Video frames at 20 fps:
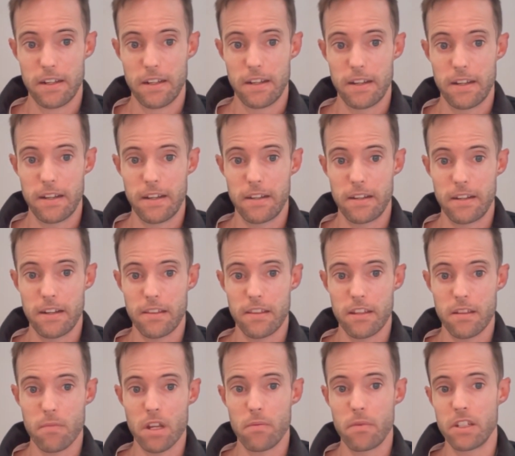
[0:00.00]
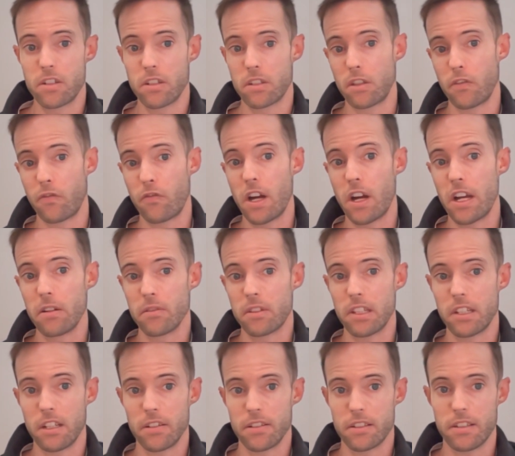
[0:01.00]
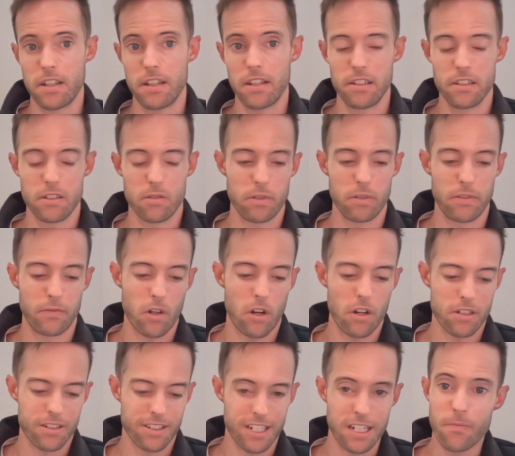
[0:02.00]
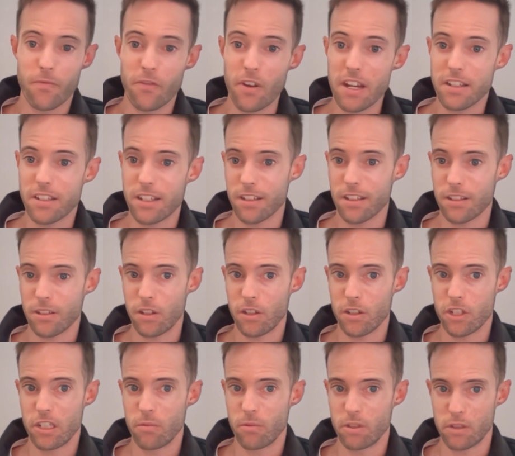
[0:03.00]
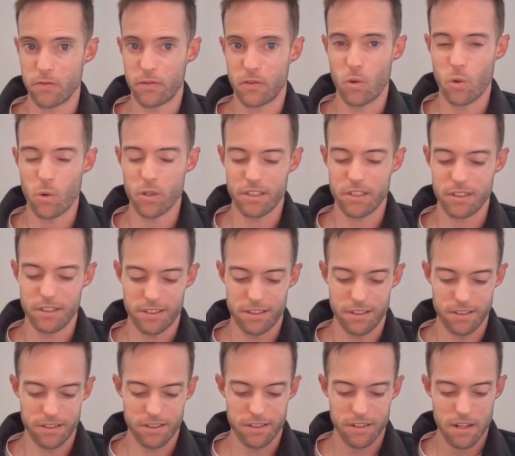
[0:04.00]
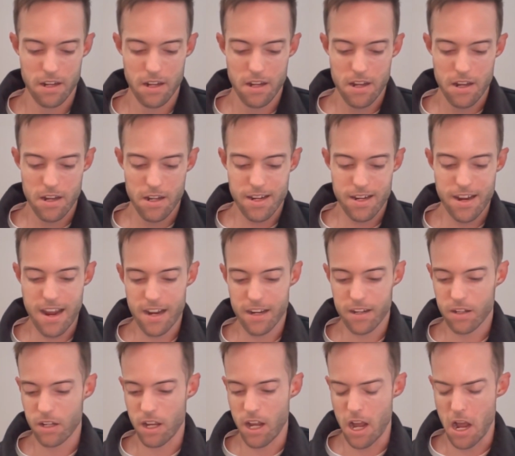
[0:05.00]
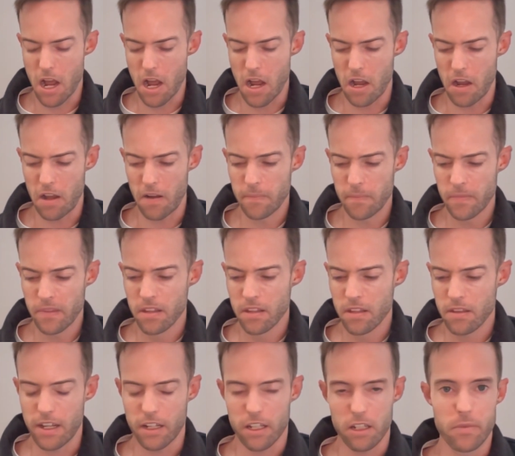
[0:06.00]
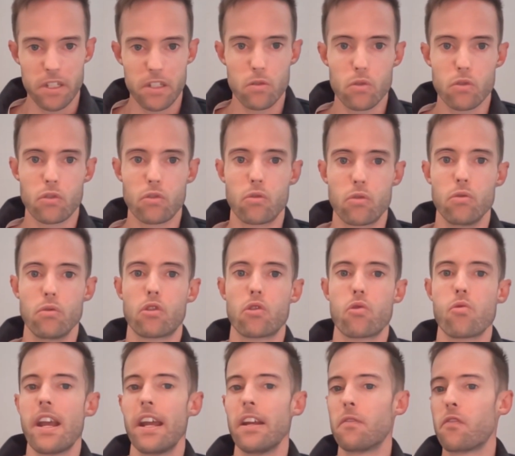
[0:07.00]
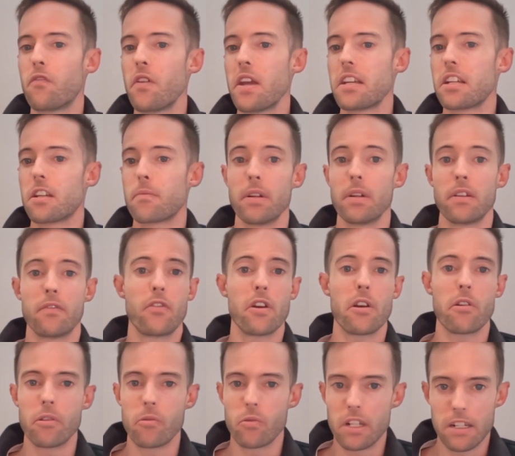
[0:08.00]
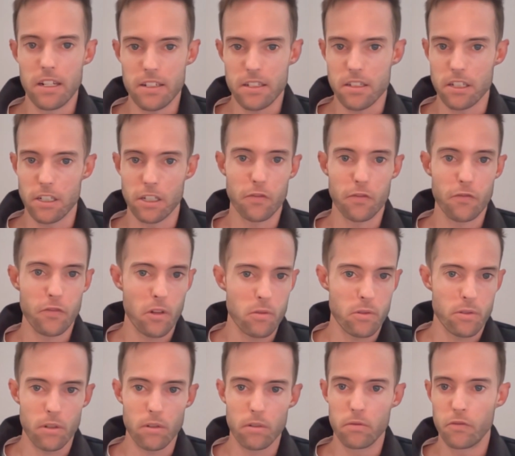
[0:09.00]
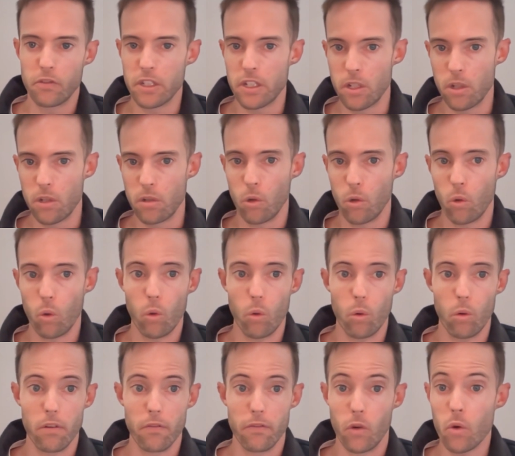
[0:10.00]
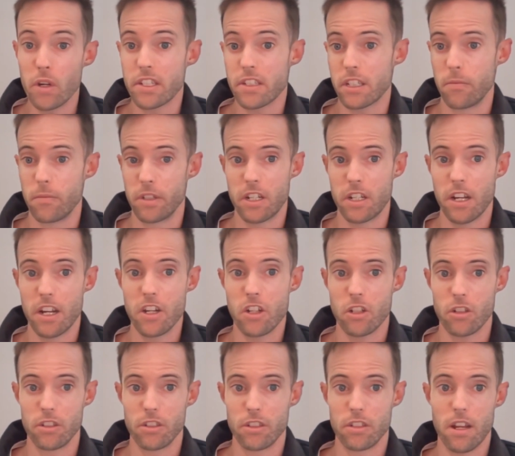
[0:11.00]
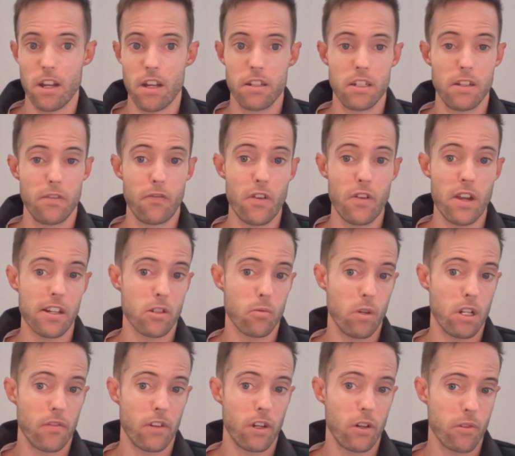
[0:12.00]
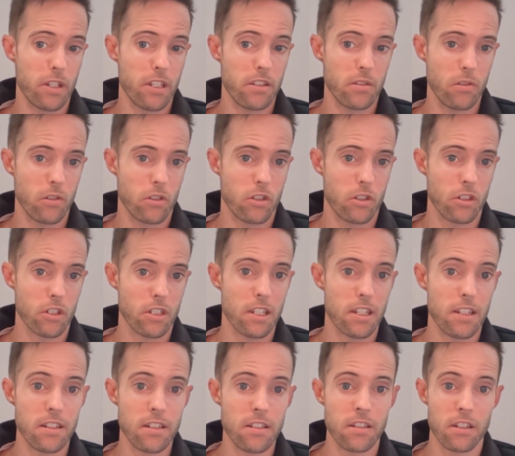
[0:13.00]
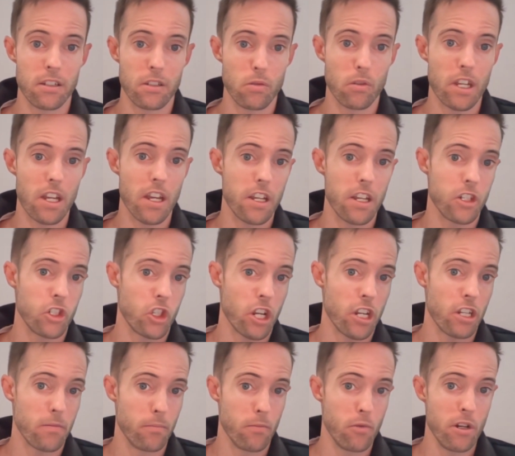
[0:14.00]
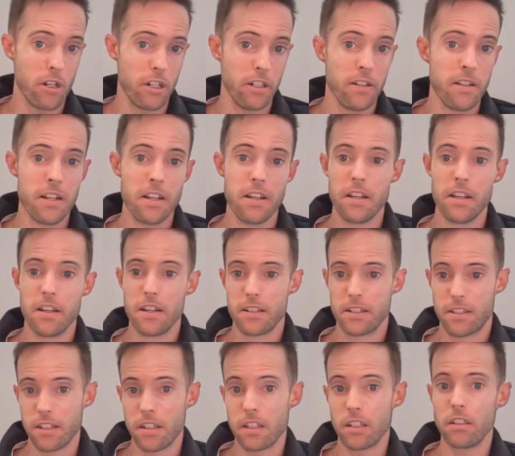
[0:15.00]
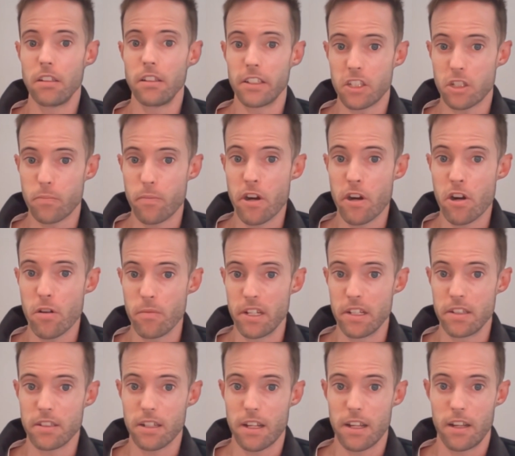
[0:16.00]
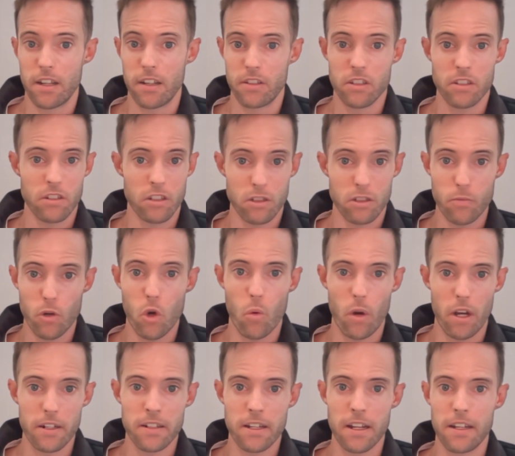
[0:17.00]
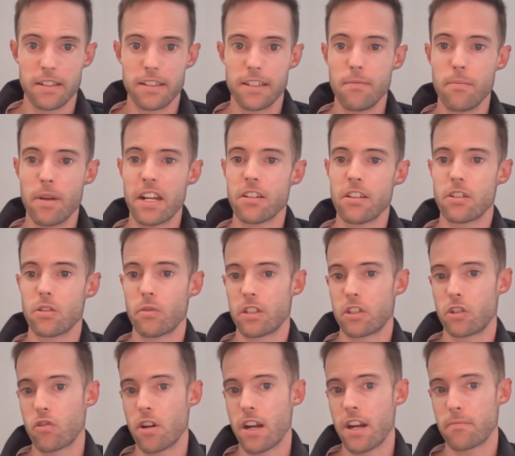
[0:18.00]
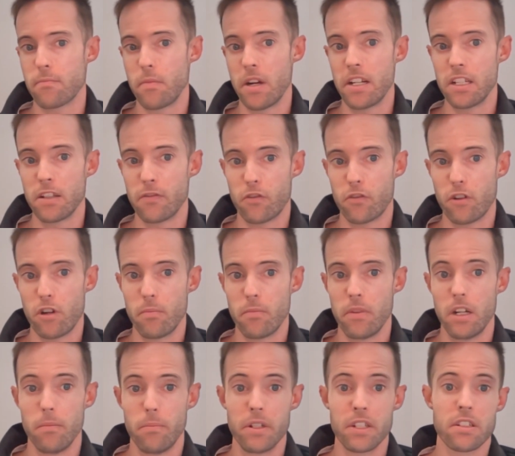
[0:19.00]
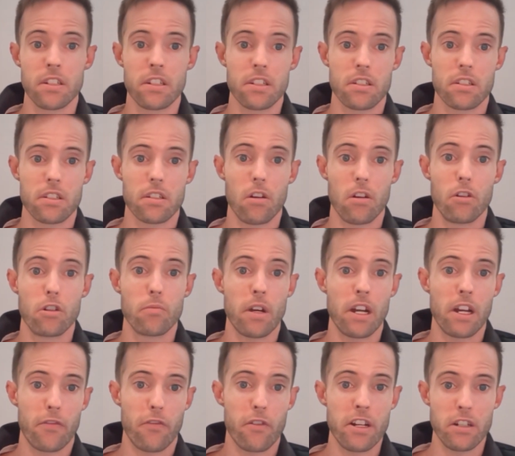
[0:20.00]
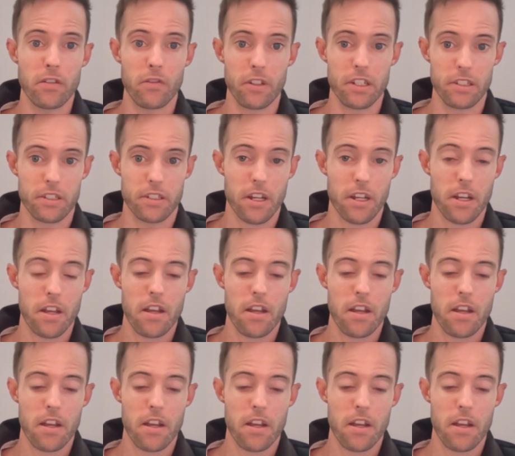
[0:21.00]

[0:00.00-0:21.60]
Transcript: And I think maybe just the final thing I'll say is we've got deepfake technology, which of course is this tech that can be used to create fake but very realistic photo, video, or voice imitations. And in fact, one of our researchers in the UK, Jake Moore, did a little experiment, just a small one, and he managed to extract money from a business owned by a friend of his.